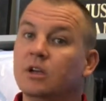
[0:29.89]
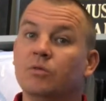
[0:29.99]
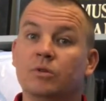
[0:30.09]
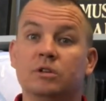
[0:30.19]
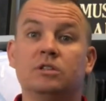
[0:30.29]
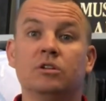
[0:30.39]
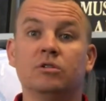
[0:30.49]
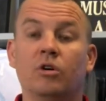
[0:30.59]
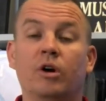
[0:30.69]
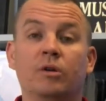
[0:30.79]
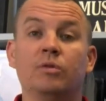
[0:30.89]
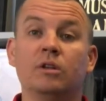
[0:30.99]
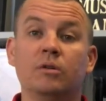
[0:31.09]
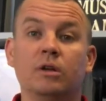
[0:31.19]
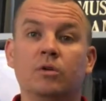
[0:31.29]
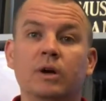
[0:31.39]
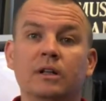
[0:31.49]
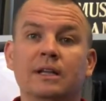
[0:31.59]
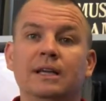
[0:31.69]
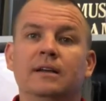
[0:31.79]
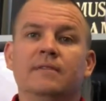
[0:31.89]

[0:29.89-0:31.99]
we were still growing really, really quickly.